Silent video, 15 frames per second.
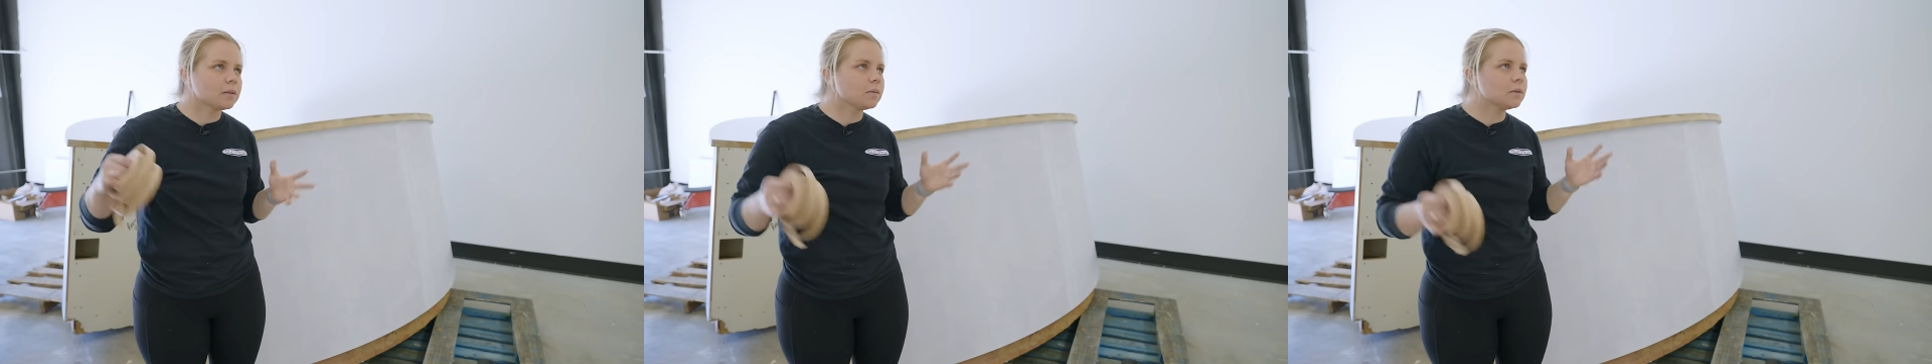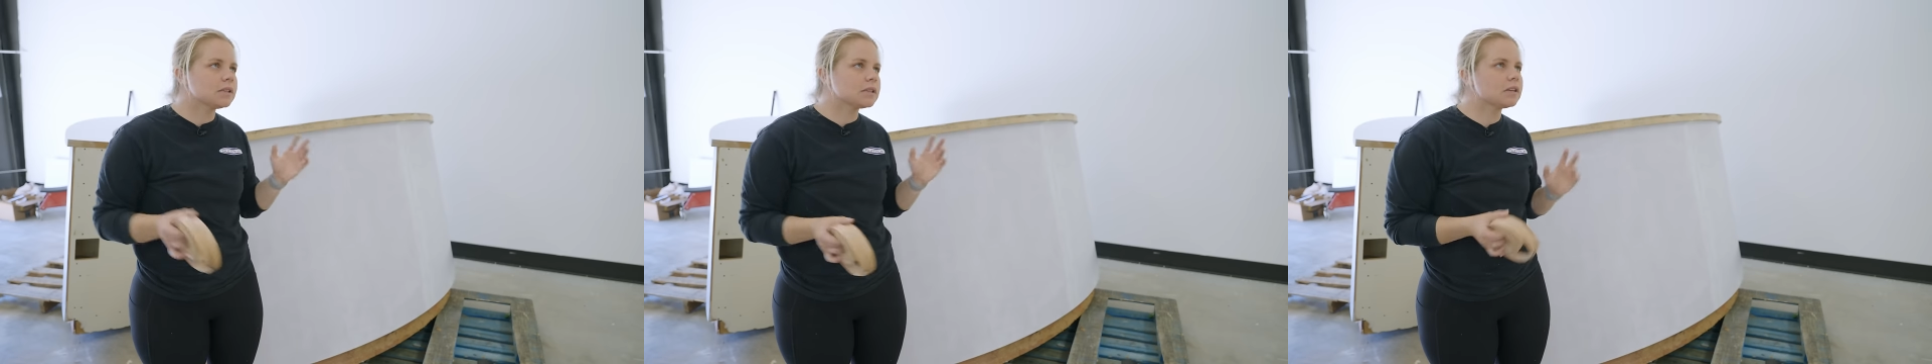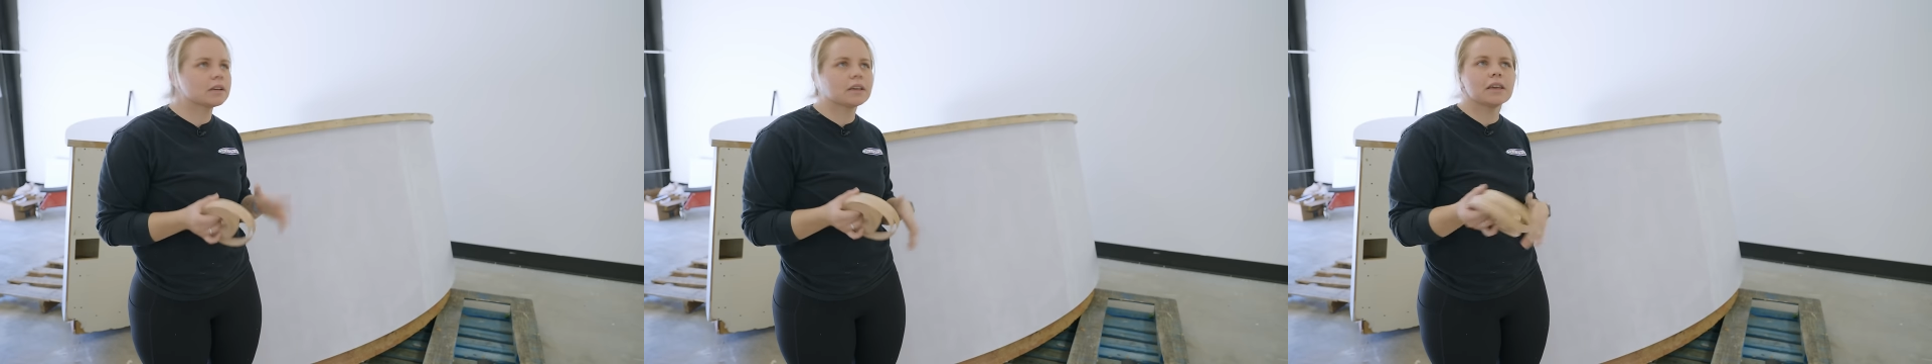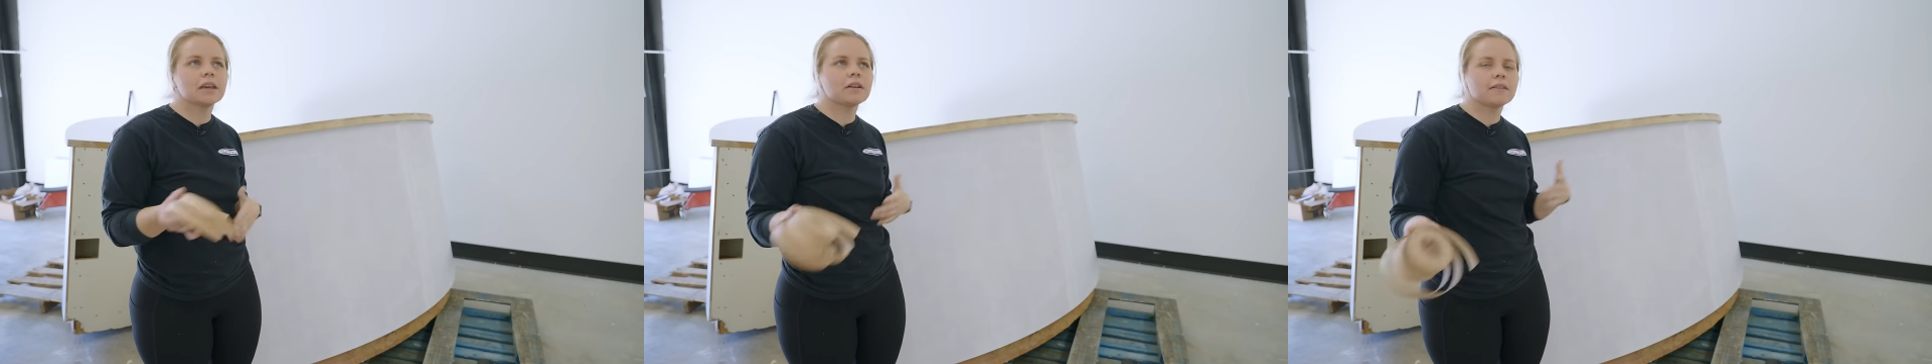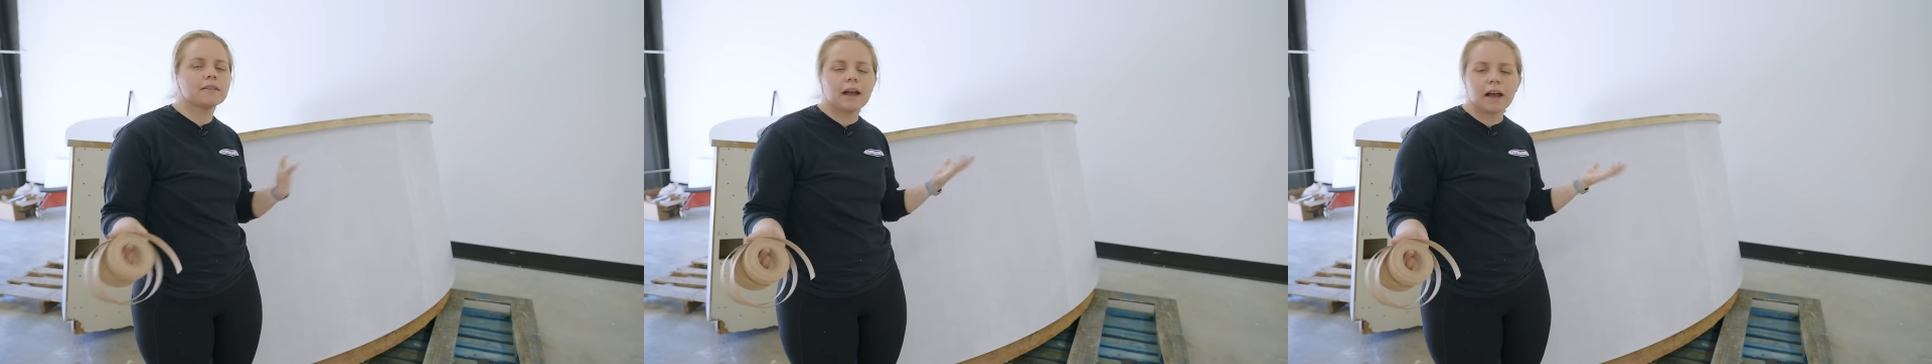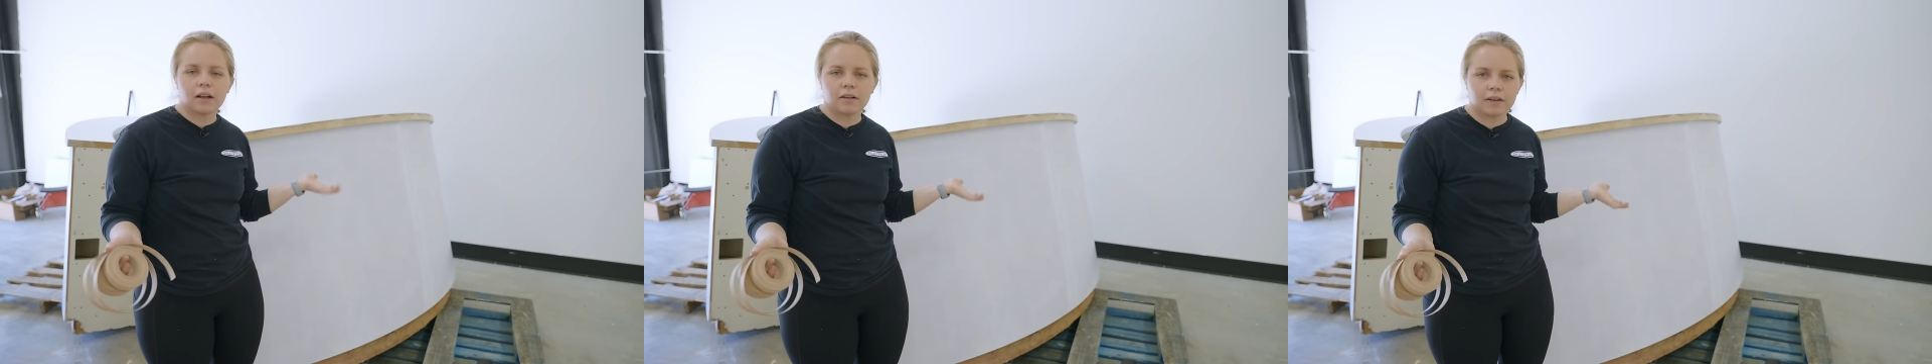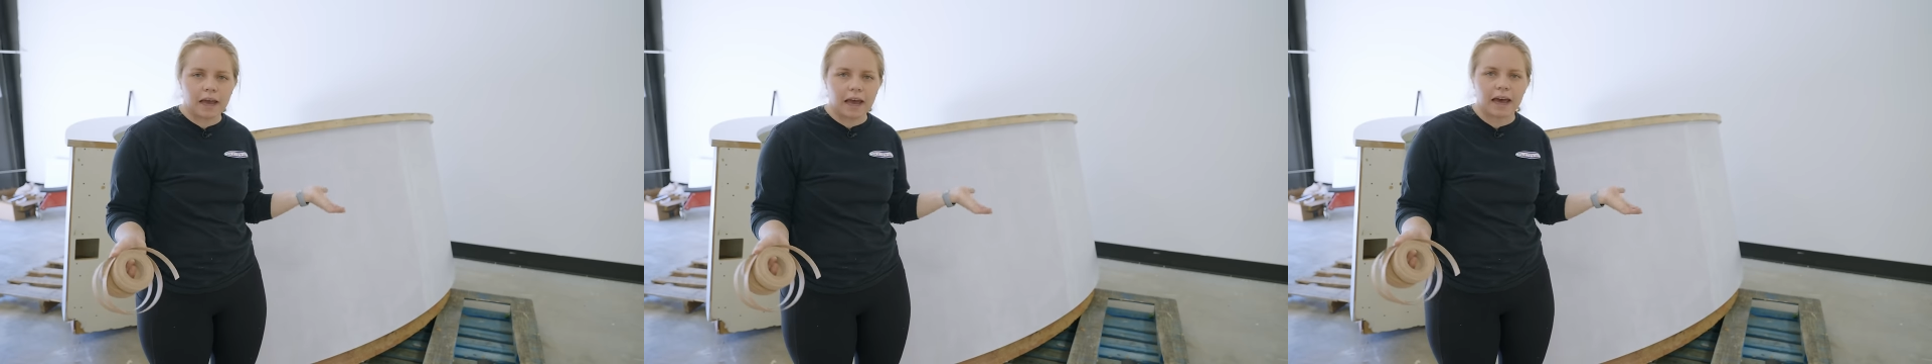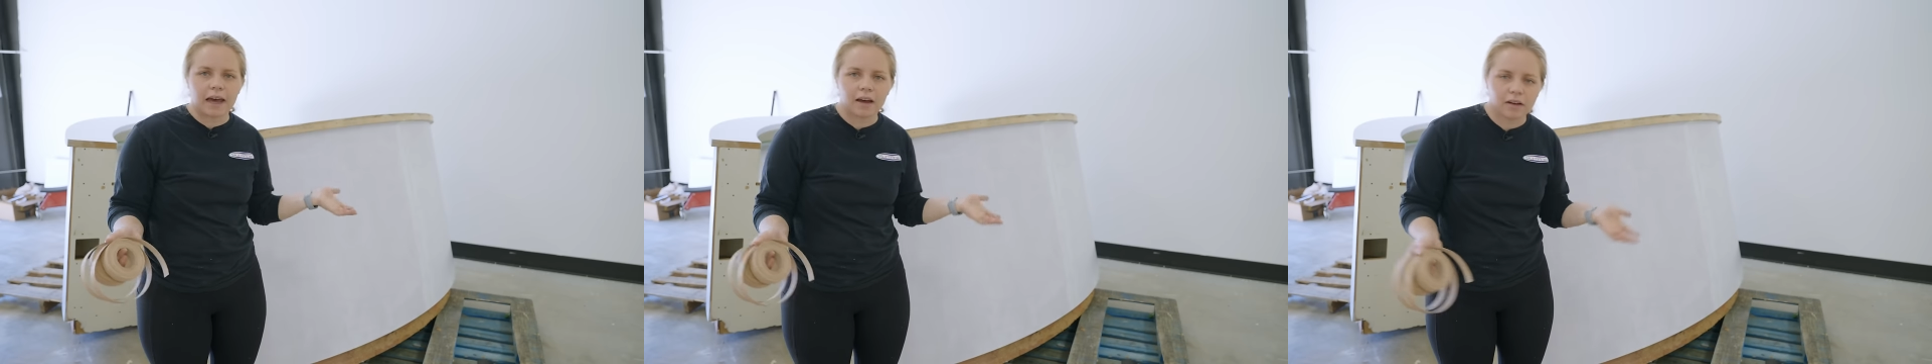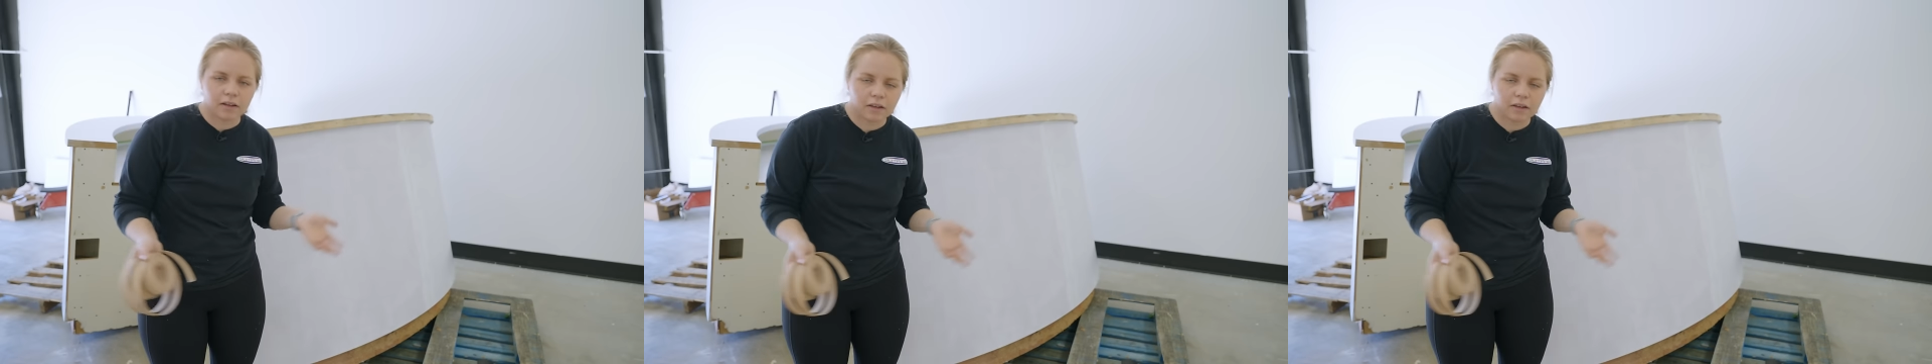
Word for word: was looking around at